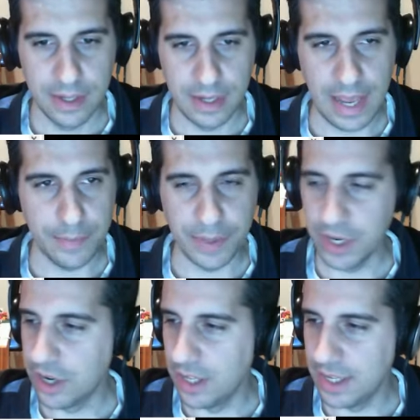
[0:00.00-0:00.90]
yeah, I'm going
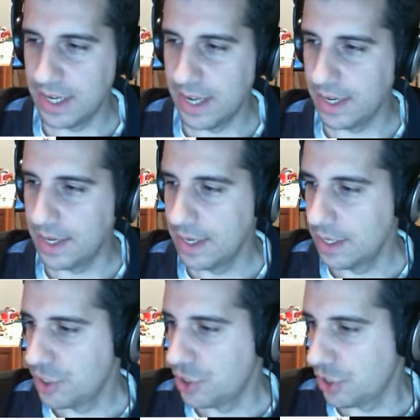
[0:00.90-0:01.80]
to call it a night.
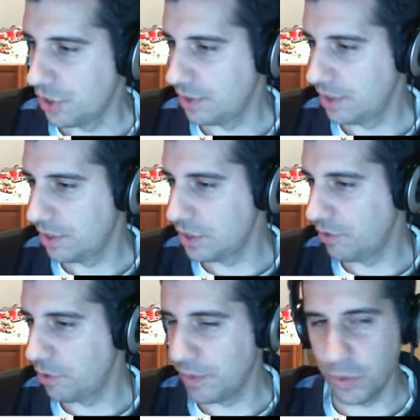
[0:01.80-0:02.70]
So those of
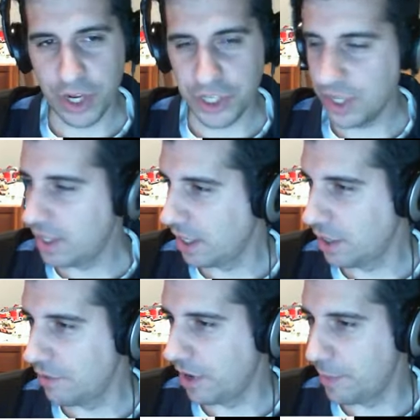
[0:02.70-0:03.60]
you who've been watching, thank you very